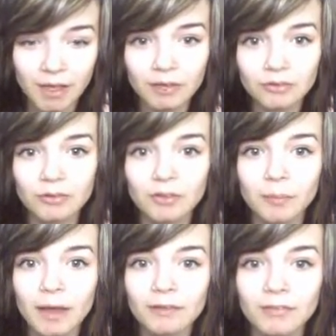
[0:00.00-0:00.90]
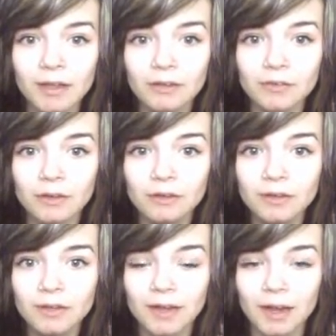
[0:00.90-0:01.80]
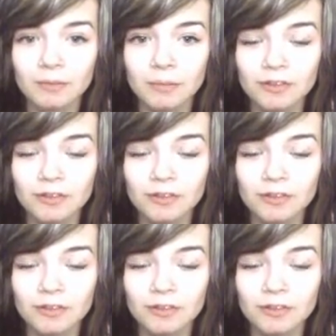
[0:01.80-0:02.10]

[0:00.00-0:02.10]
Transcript: it's just the best thing ever. Like,